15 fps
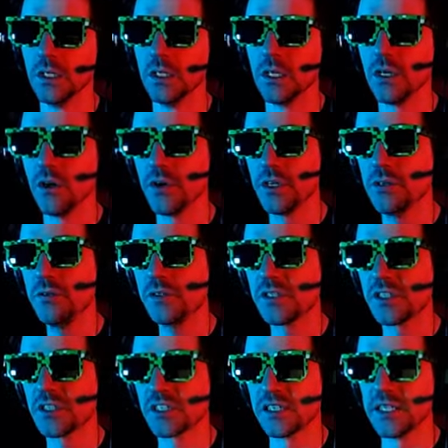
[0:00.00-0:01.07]
Oh, he used
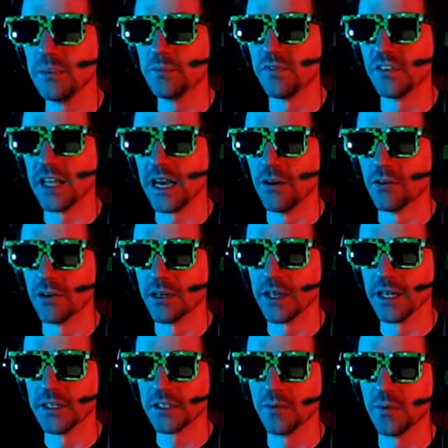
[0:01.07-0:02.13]
Sleep Flower
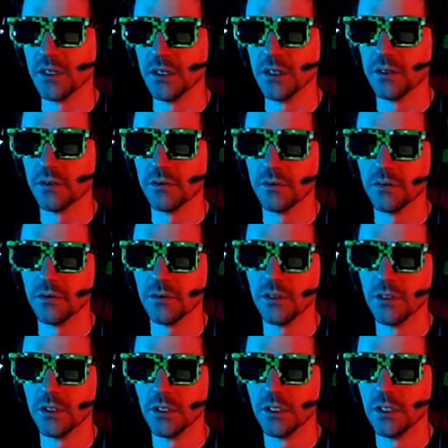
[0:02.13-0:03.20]
against me.
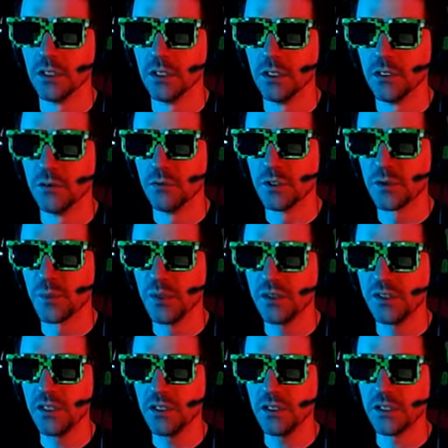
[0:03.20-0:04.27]
Which puts
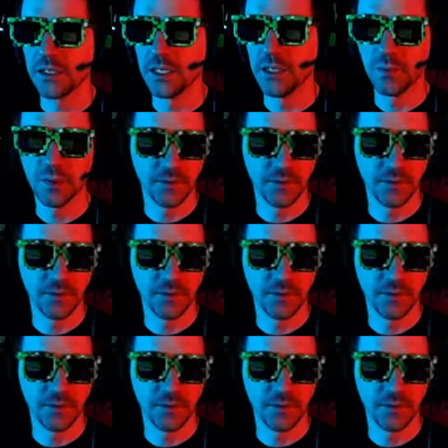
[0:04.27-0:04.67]
you to sleep.